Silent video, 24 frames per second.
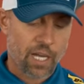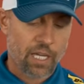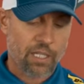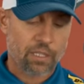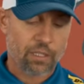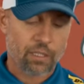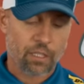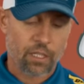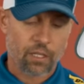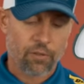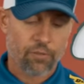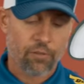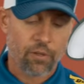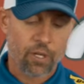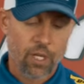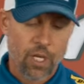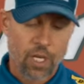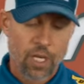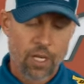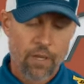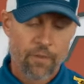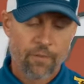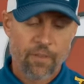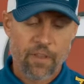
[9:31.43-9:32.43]
I love
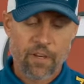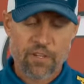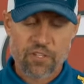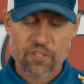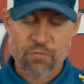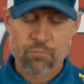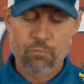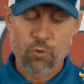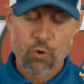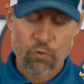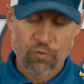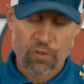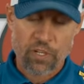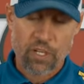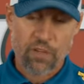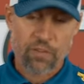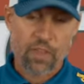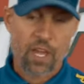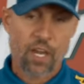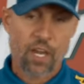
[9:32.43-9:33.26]
that it's moving in